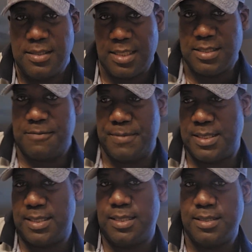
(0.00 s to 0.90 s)

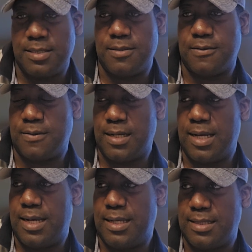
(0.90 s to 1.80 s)
ChatGPT, so
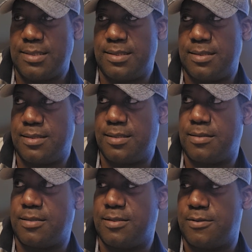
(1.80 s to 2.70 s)
I
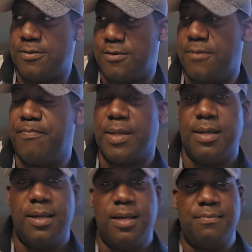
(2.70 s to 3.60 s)
stuck to
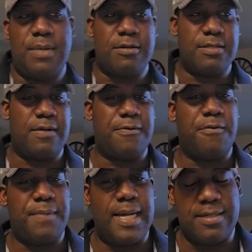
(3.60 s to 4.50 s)
Microsoft
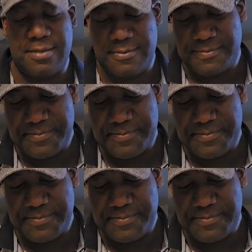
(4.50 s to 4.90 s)
Copilot.